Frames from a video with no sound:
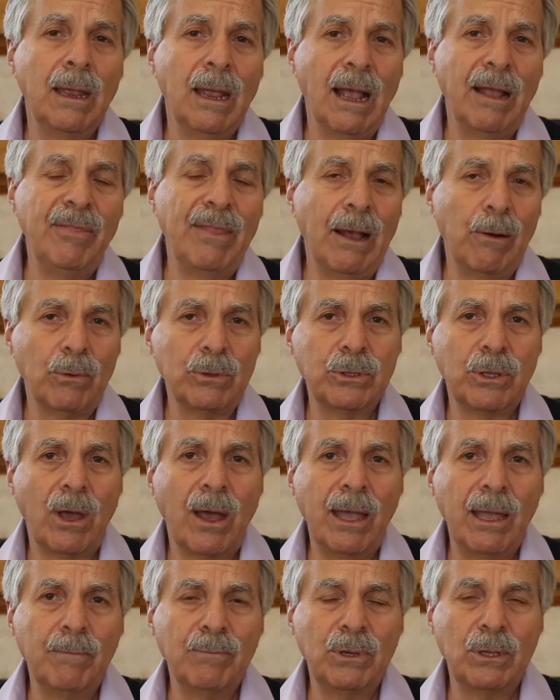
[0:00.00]
and that will
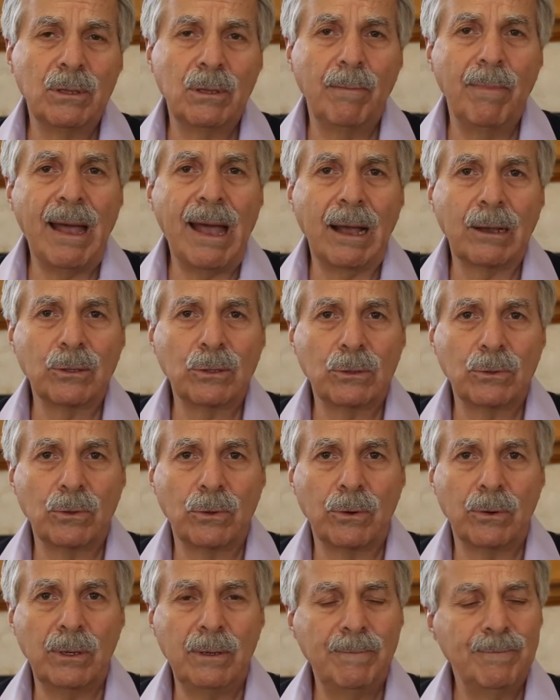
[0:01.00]
tie him to the
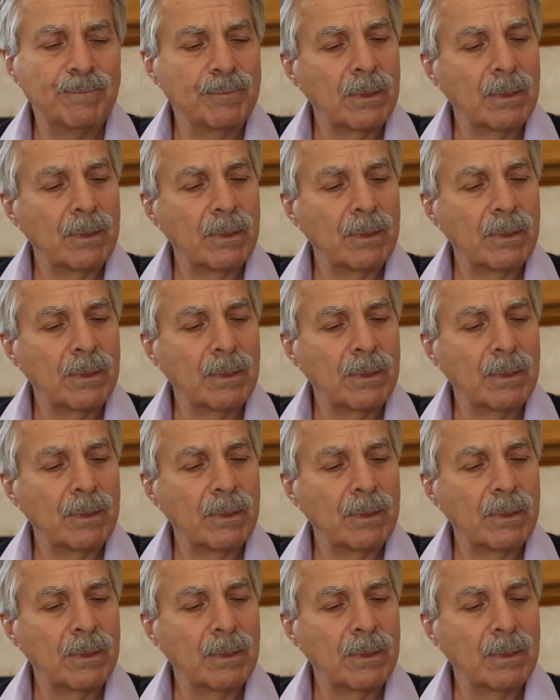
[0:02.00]
backstory.